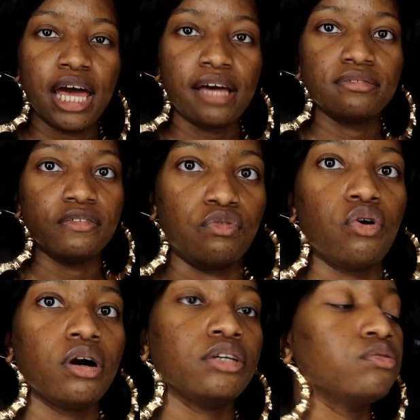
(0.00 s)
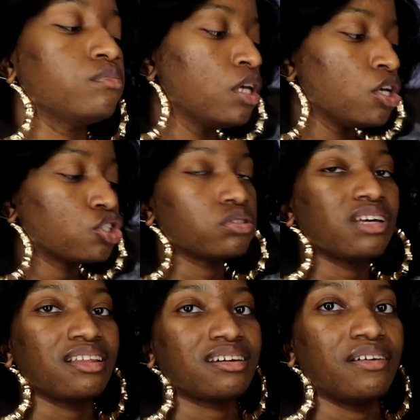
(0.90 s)
have volume so it's
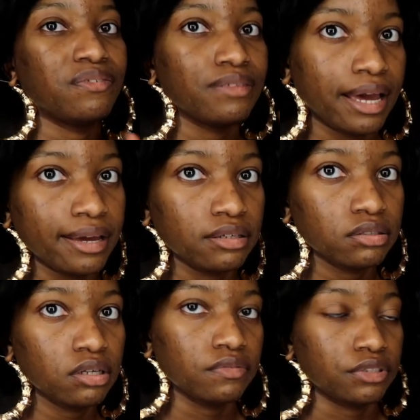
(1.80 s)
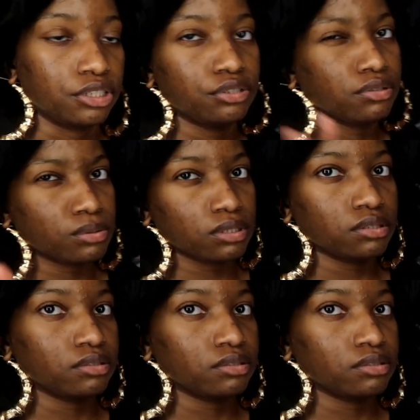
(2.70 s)
not like a flat comforter you know what i'm